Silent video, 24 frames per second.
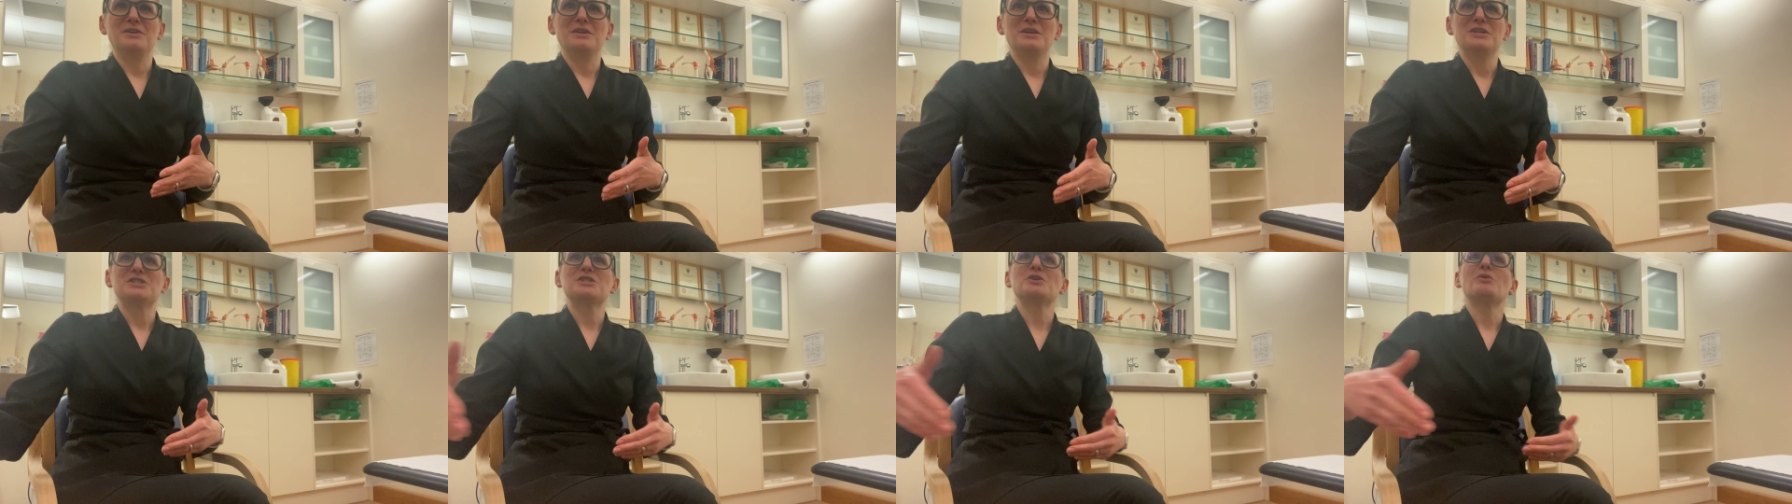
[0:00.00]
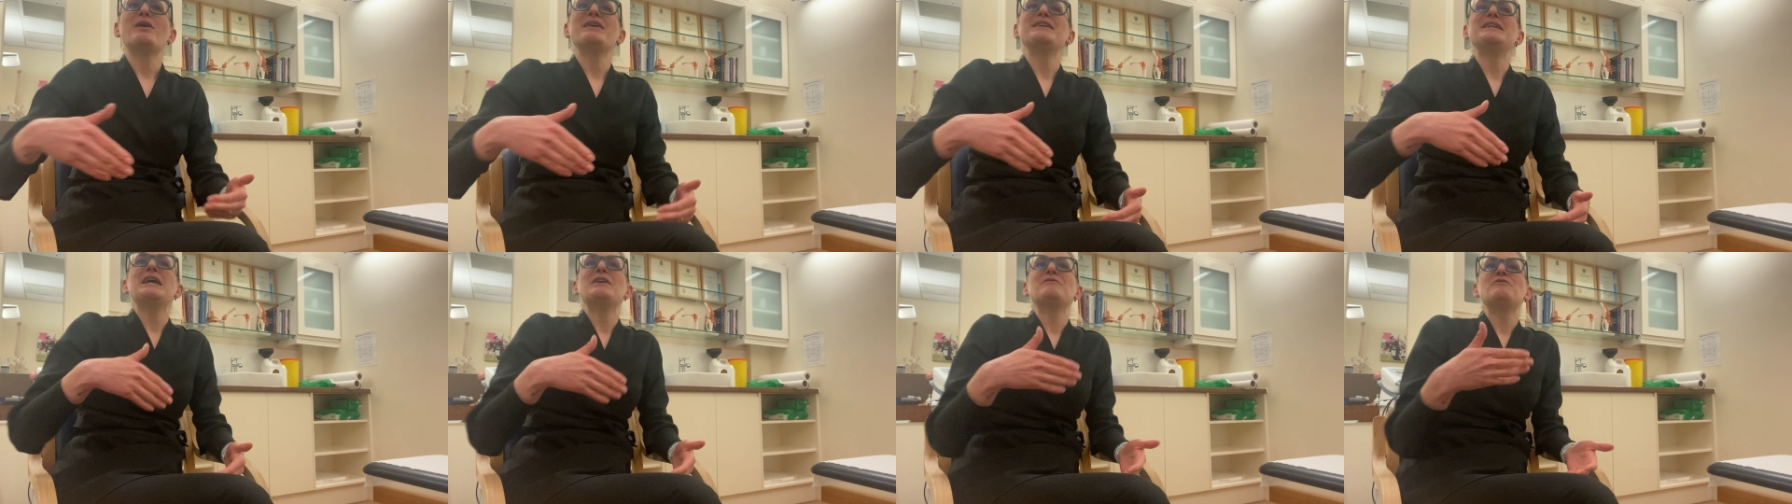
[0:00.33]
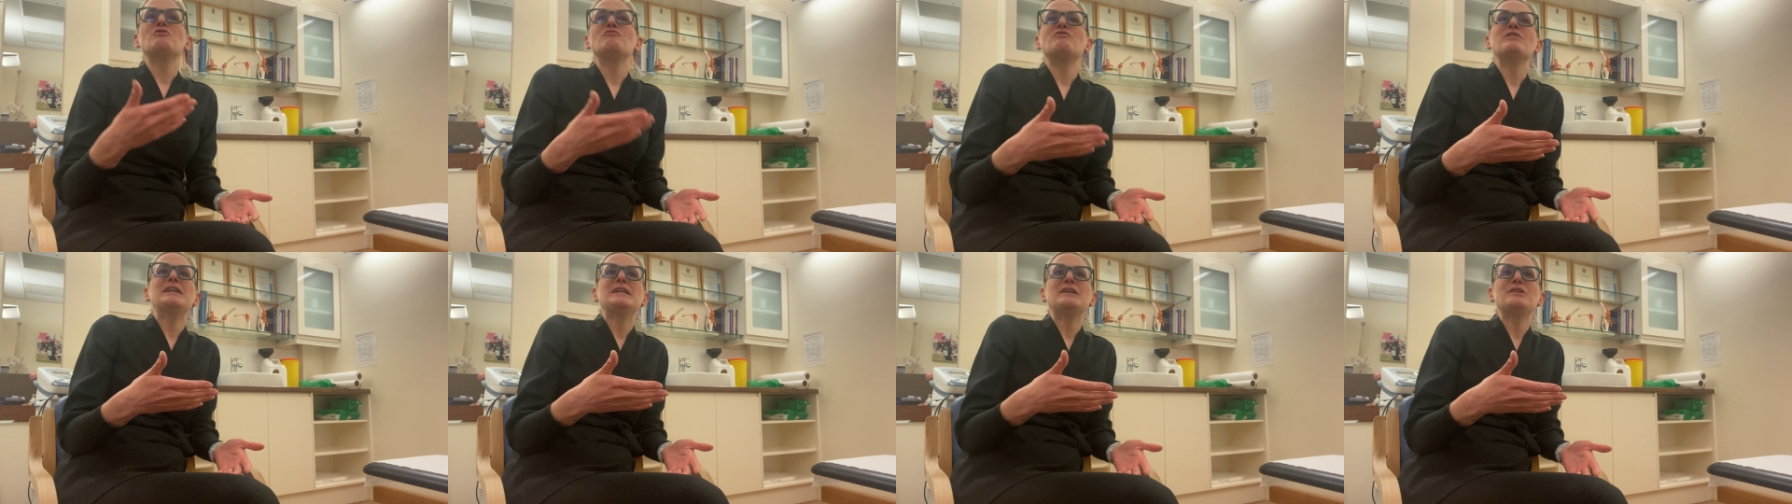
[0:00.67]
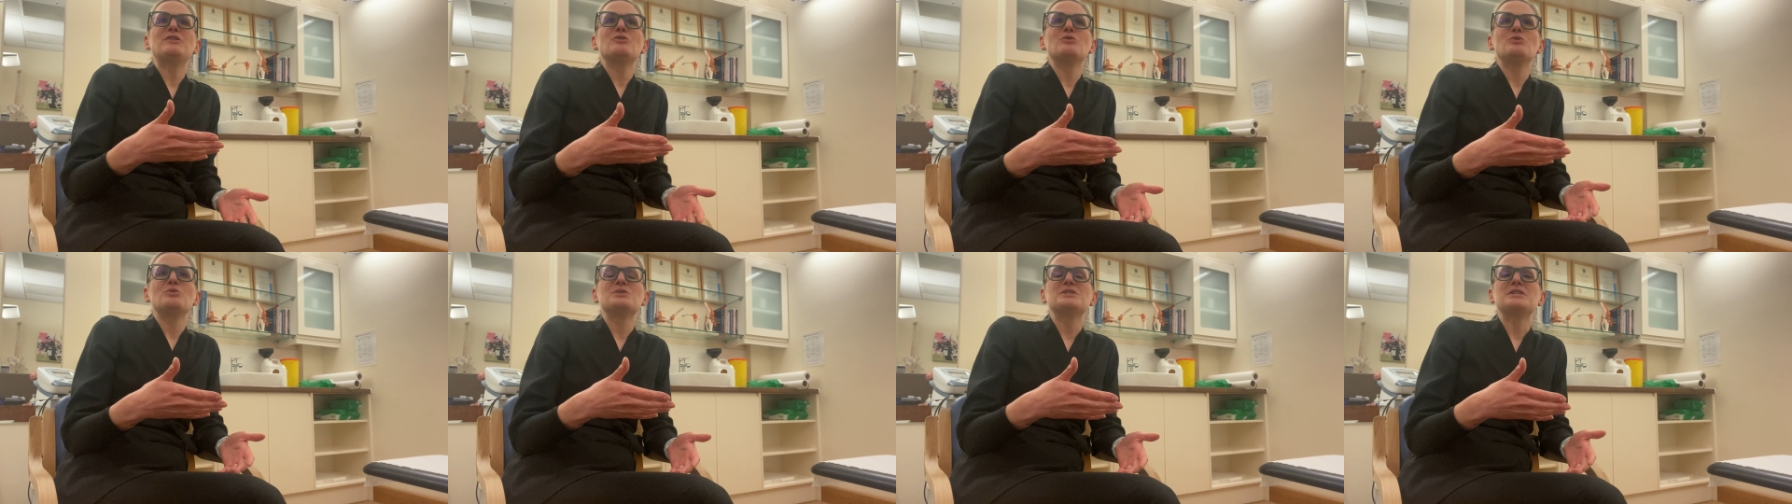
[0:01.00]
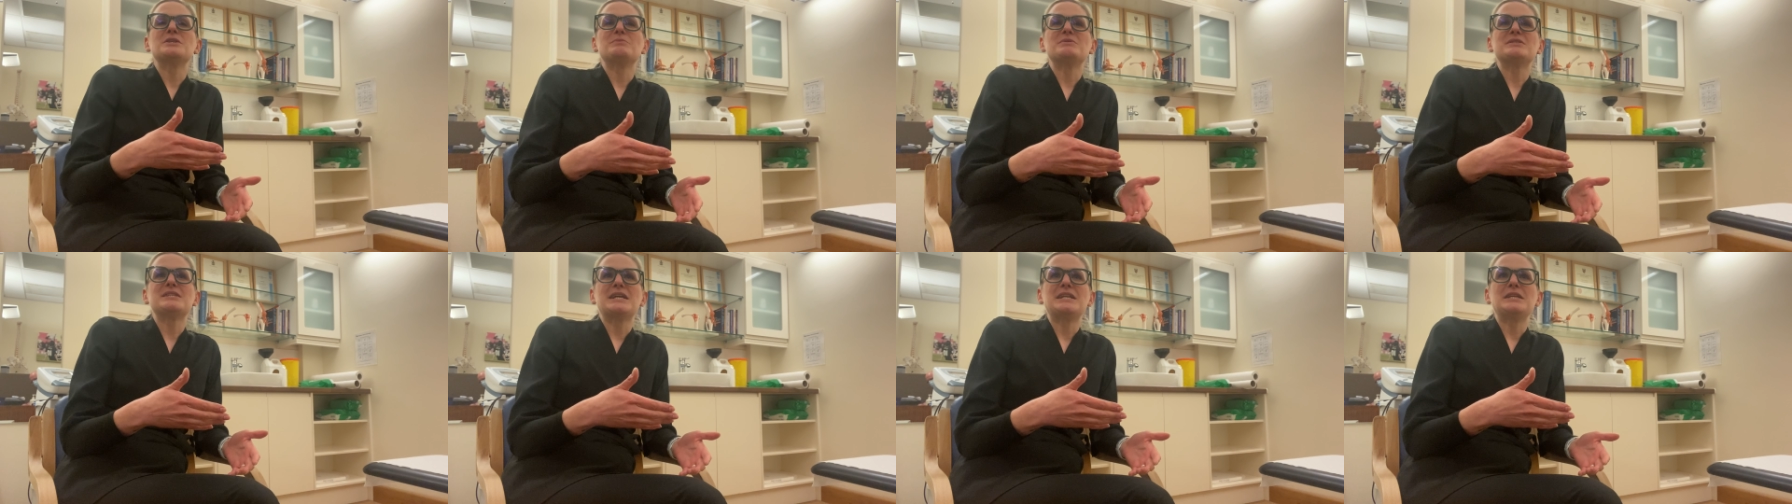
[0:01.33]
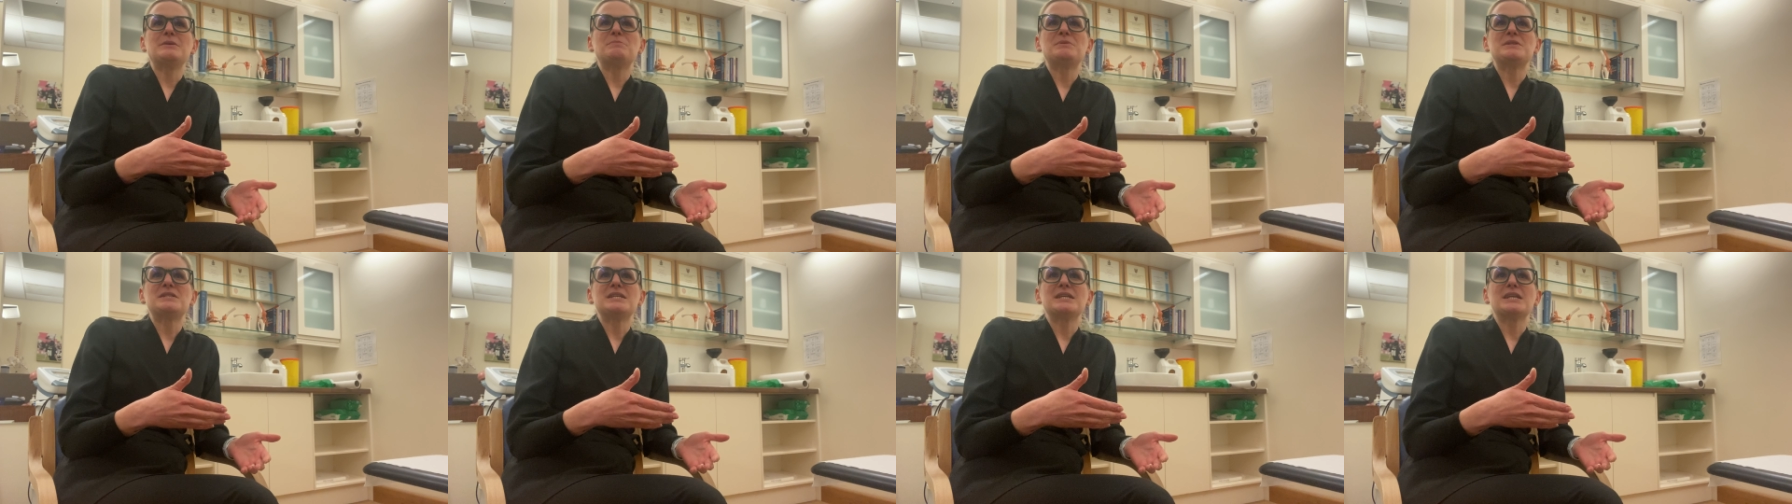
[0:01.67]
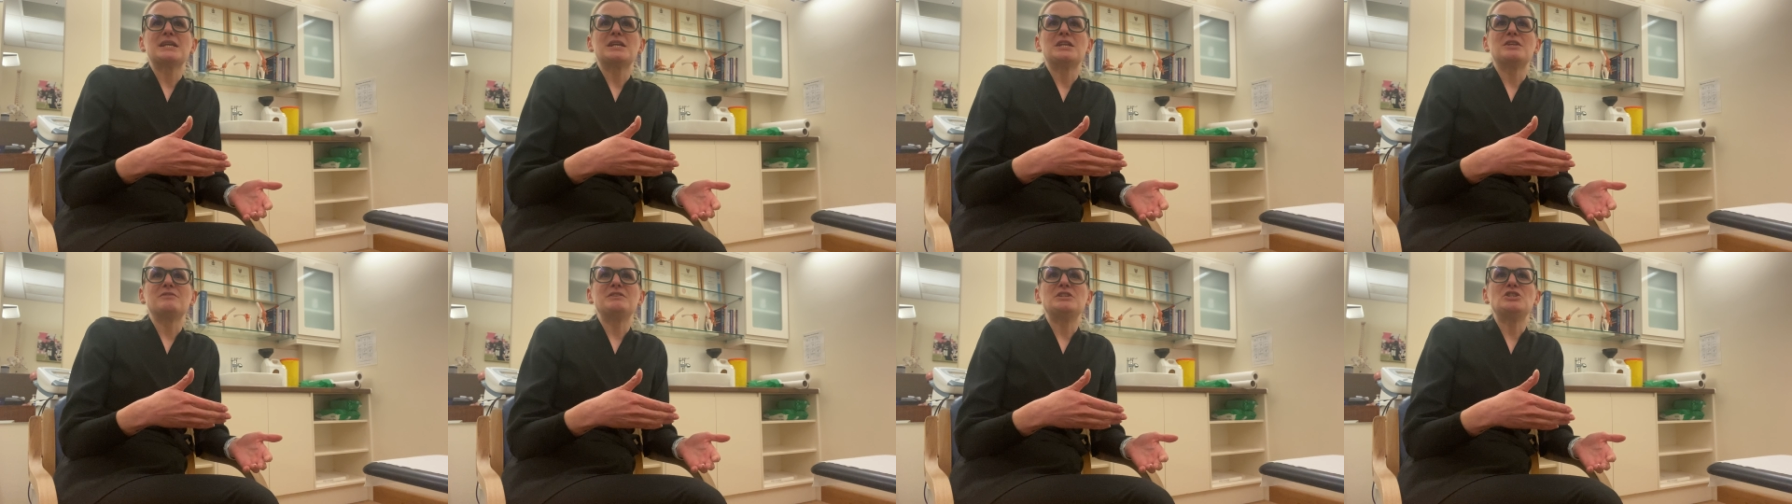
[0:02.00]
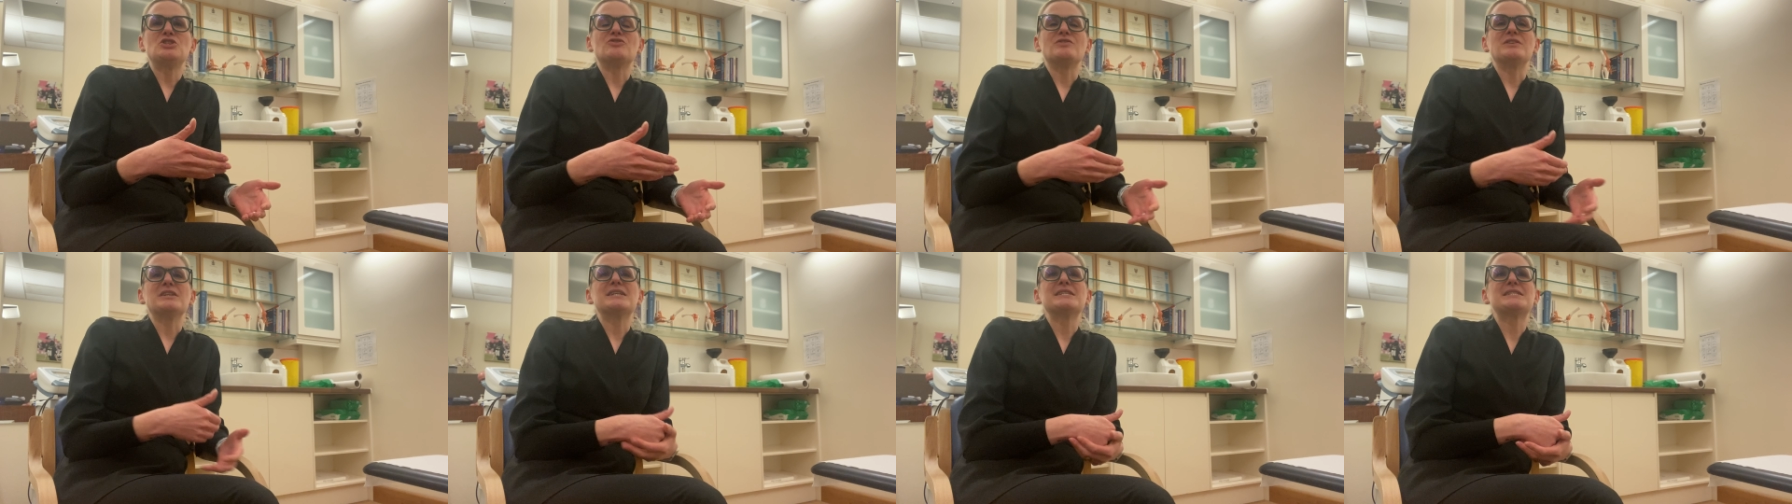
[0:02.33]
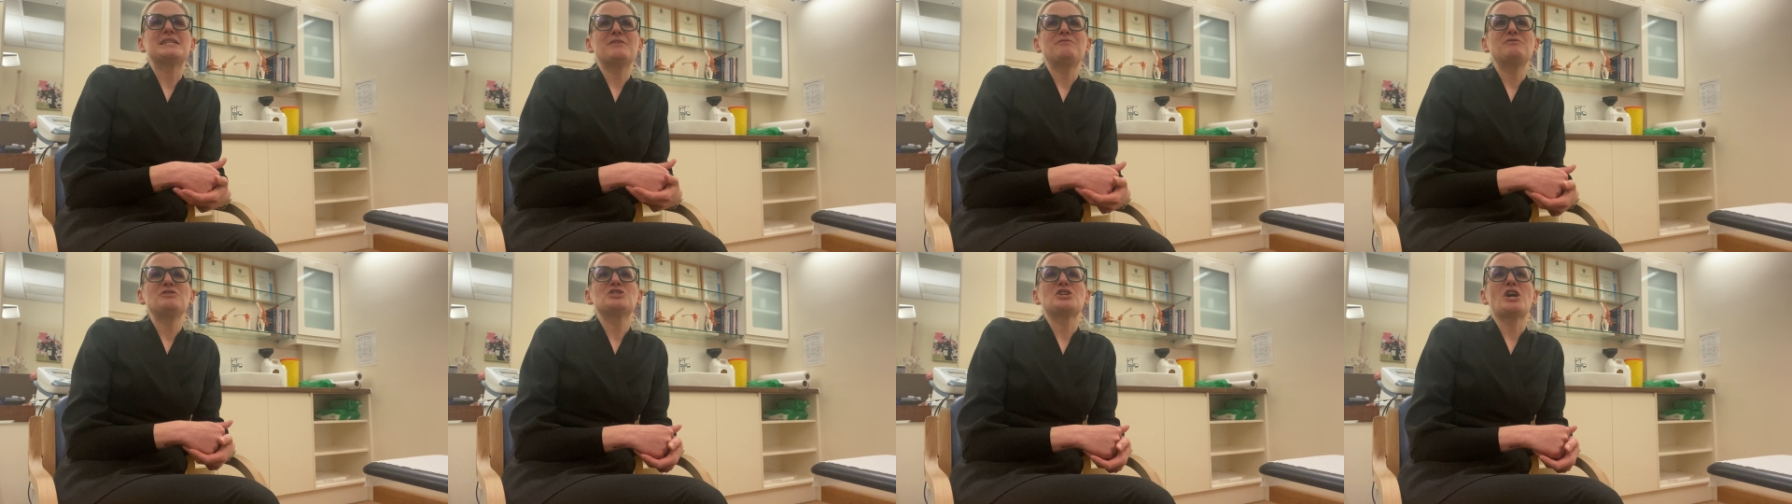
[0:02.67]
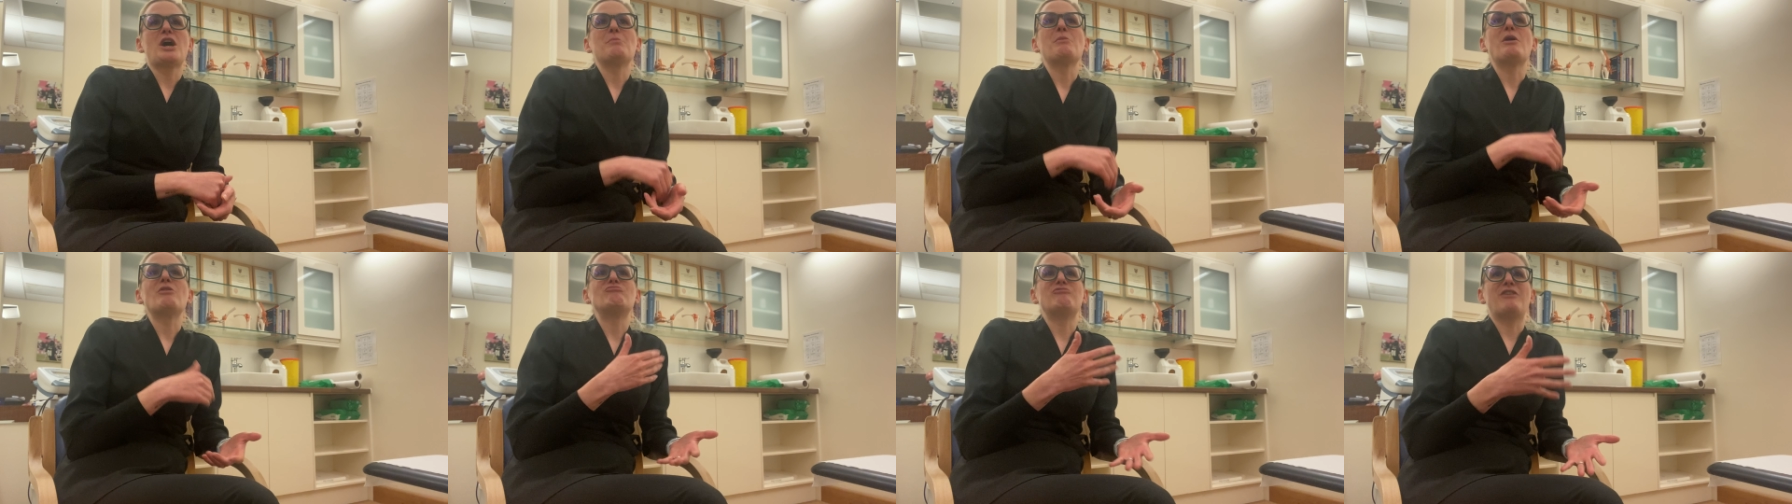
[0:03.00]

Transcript: Right. So I never really thought it was any particular injury because every time I